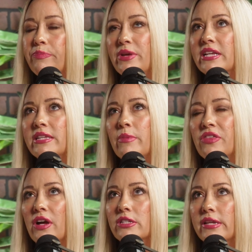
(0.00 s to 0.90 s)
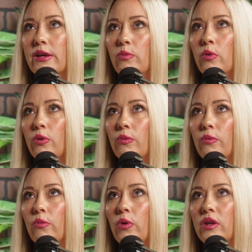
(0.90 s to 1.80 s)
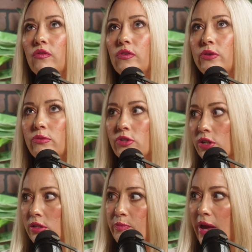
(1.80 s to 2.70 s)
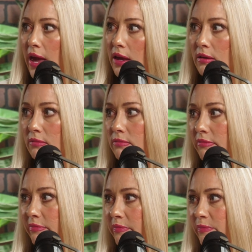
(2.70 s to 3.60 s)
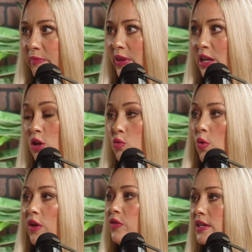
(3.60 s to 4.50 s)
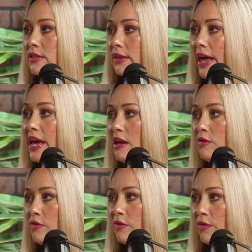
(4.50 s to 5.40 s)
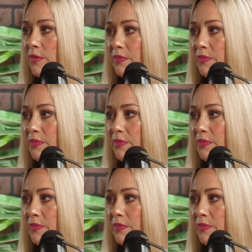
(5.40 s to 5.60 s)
Because then my thought's like, well, what if you just pay? Like you want this life.